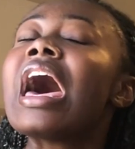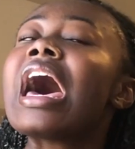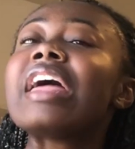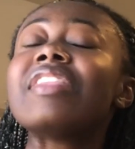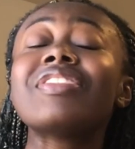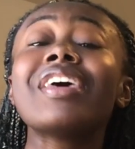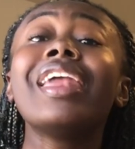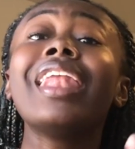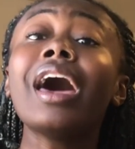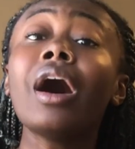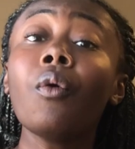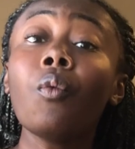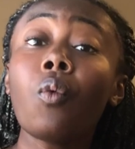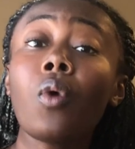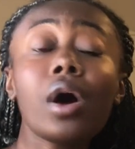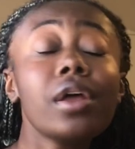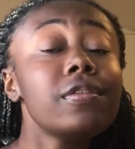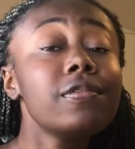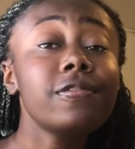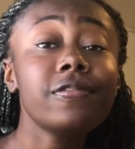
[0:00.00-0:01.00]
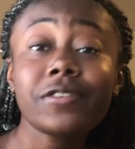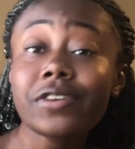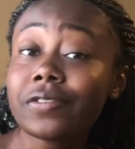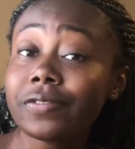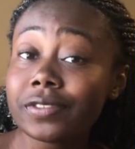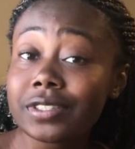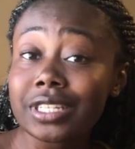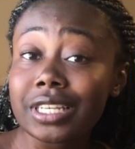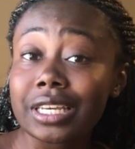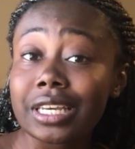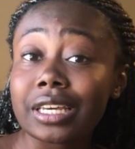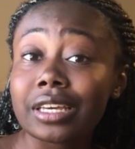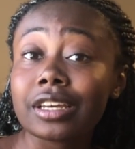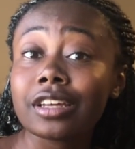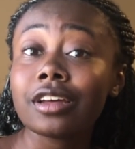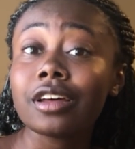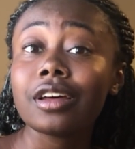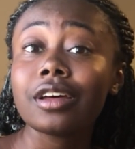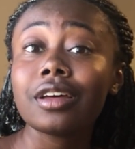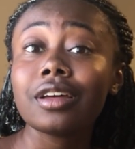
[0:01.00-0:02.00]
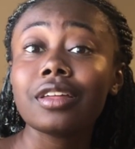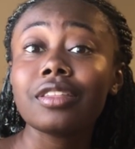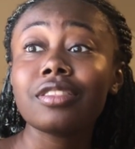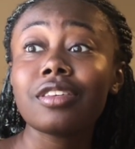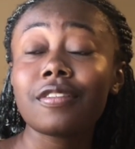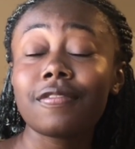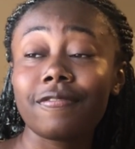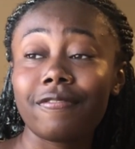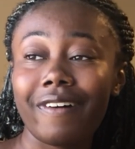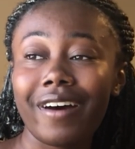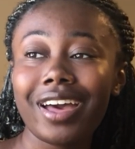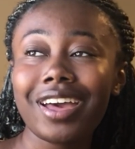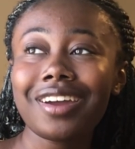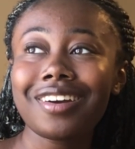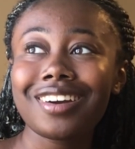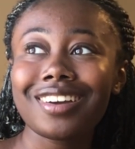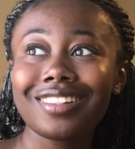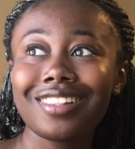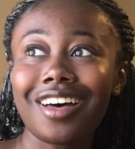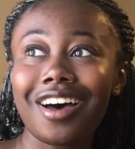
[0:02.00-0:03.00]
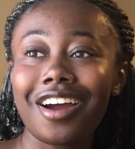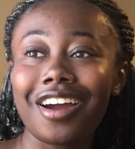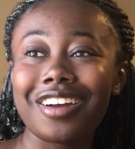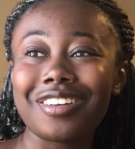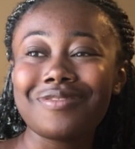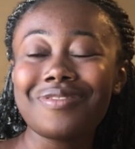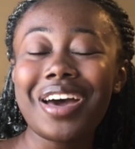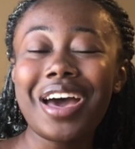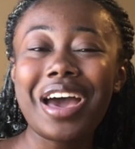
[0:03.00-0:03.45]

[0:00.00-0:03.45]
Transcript: And then at 1.50, the fire alarm